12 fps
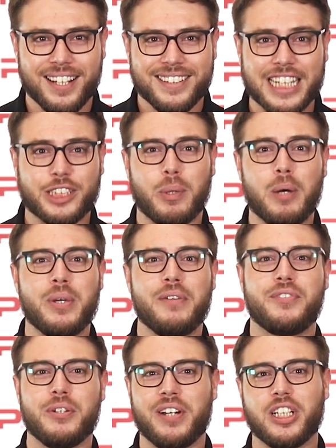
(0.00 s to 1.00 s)
That's why
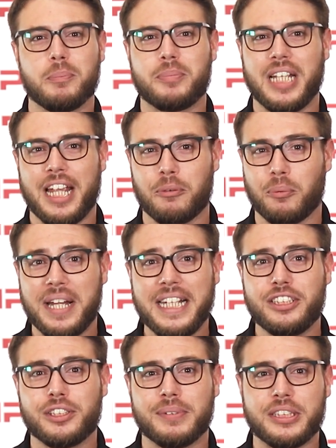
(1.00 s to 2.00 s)
we've developed a
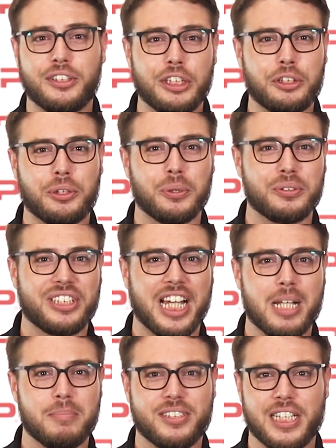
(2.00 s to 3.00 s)
range of additional
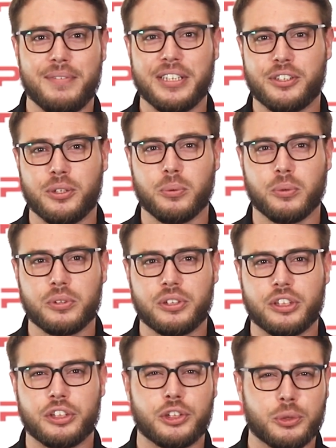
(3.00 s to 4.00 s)
time-saving tools
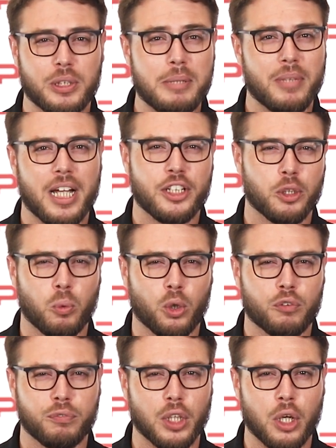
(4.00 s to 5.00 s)
to streamline your
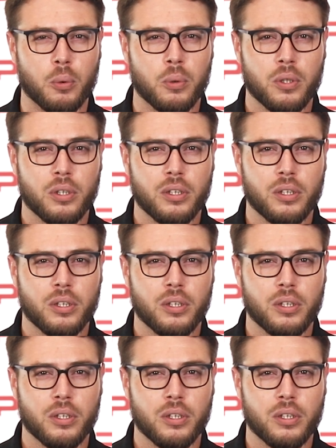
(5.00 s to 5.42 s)
workflow.